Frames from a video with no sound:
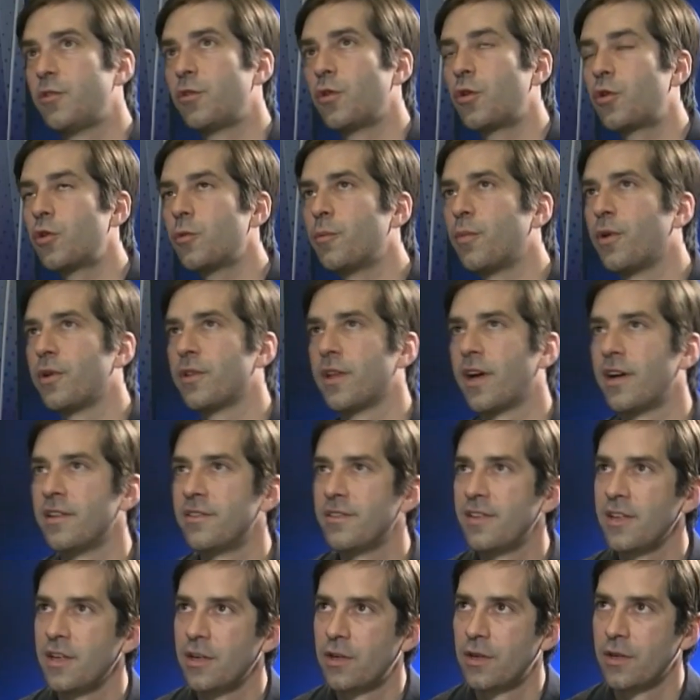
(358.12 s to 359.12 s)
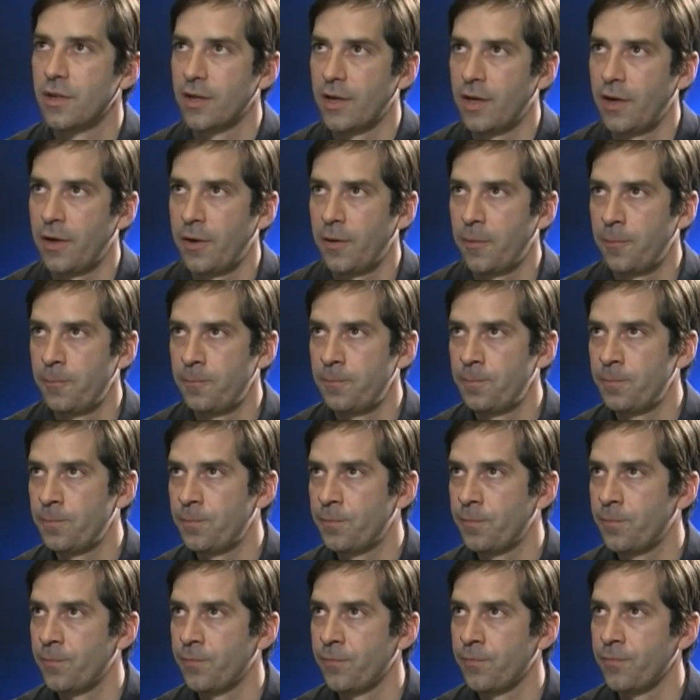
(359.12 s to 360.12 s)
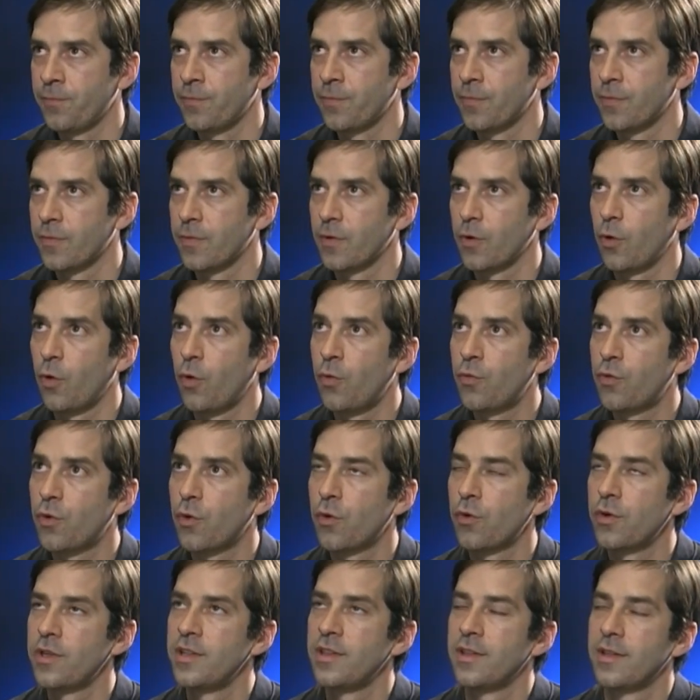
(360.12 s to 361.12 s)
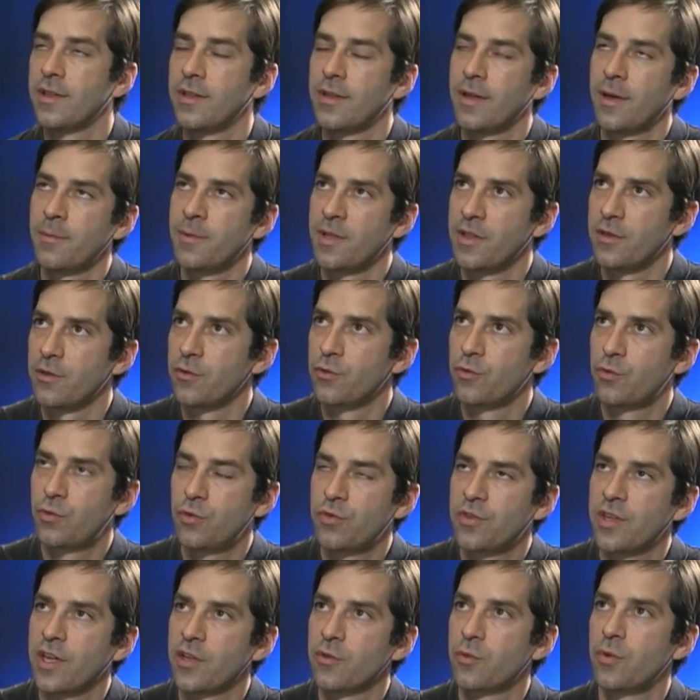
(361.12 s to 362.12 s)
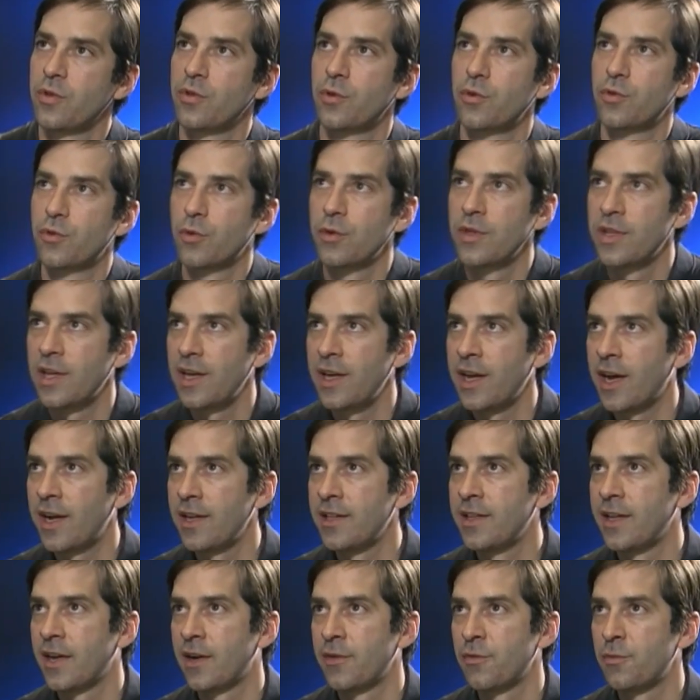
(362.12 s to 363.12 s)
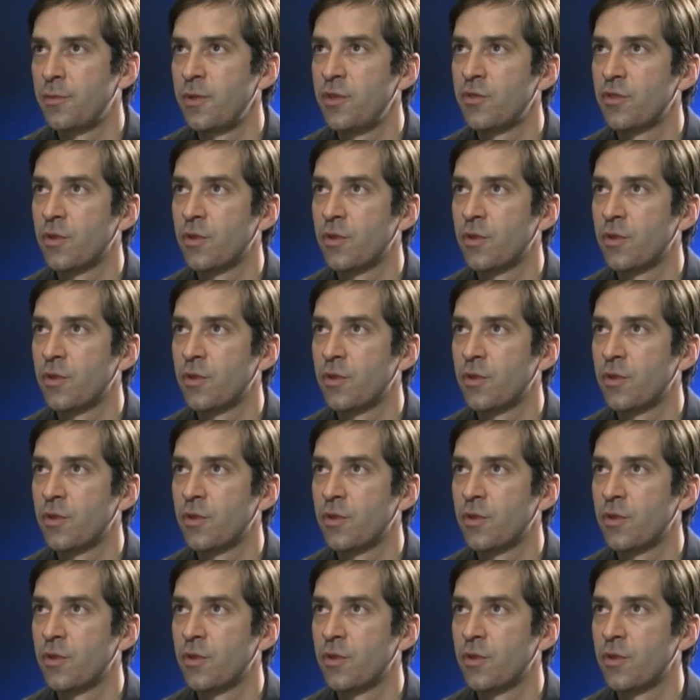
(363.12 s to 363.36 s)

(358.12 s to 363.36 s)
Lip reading: Yeah, it's a good point. I think overall, to start with, also in AI, there